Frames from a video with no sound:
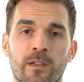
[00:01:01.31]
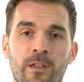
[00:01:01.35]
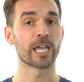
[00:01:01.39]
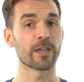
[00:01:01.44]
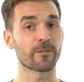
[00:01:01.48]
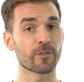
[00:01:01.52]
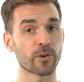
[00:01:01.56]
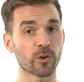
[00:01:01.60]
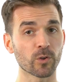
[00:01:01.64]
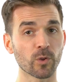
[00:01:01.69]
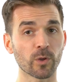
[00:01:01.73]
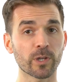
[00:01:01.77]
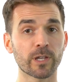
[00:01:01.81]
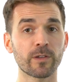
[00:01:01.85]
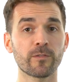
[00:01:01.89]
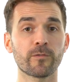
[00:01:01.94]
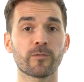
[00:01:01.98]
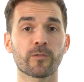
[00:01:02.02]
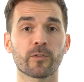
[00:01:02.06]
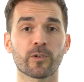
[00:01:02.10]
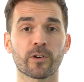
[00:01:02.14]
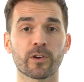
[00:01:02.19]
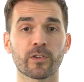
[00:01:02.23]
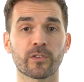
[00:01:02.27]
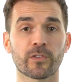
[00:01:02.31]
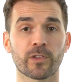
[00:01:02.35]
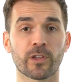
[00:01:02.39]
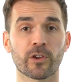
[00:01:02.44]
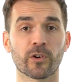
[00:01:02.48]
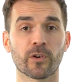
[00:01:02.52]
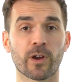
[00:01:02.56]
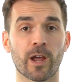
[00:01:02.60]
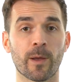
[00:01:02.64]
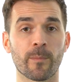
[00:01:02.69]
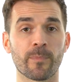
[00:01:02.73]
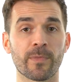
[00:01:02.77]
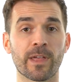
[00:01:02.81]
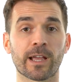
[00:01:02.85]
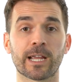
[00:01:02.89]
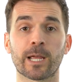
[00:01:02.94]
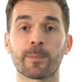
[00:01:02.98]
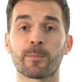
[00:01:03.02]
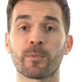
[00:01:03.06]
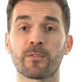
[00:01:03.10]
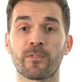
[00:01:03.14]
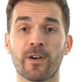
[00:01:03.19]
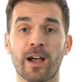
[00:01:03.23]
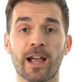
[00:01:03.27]
If you're looking for a CRM that
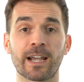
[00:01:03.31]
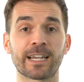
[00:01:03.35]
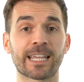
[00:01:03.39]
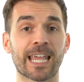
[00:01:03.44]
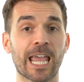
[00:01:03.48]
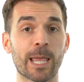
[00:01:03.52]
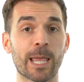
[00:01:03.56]
can provide